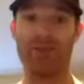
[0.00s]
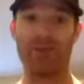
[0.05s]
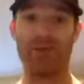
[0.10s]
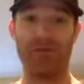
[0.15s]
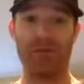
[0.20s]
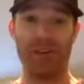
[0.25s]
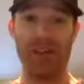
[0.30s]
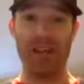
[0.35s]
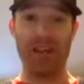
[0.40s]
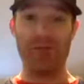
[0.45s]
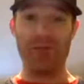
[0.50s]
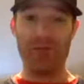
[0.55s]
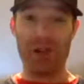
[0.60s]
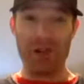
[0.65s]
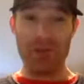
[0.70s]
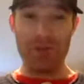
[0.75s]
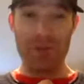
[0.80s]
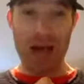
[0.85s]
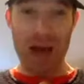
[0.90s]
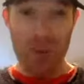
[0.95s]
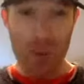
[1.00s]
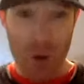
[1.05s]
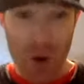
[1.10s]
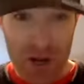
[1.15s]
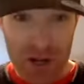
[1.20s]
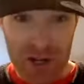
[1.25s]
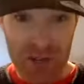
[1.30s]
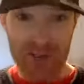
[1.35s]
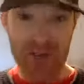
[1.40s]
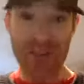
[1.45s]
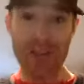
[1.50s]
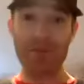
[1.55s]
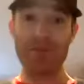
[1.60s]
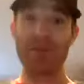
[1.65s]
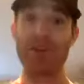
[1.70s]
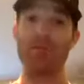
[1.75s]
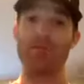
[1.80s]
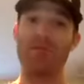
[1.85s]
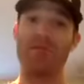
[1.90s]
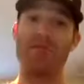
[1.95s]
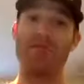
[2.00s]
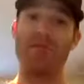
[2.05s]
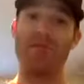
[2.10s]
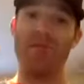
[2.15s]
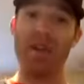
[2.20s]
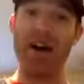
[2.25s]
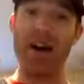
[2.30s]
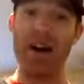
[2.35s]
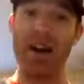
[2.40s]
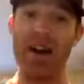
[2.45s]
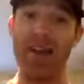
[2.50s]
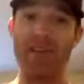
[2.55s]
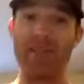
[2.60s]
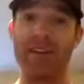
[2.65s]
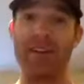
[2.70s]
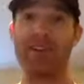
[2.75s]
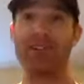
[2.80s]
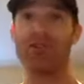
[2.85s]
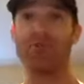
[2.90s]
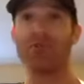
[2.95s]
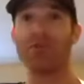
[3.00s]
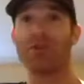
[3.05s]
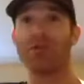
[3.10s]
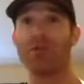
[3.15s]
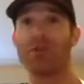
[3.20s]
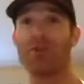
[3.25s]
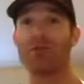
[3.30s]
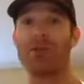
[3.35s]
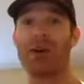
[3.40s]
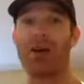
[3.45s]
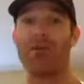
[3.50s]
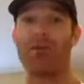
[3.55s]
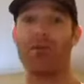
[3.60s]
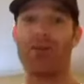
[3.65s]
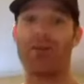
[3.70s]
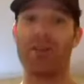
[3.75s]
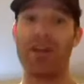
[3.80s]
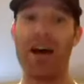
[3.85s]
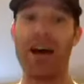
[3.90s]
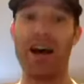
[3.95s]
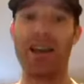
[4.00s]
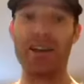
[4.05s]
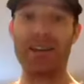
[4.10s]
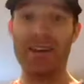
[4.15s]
So if you agree with that one, just type in number 5 that you agree with that one, that,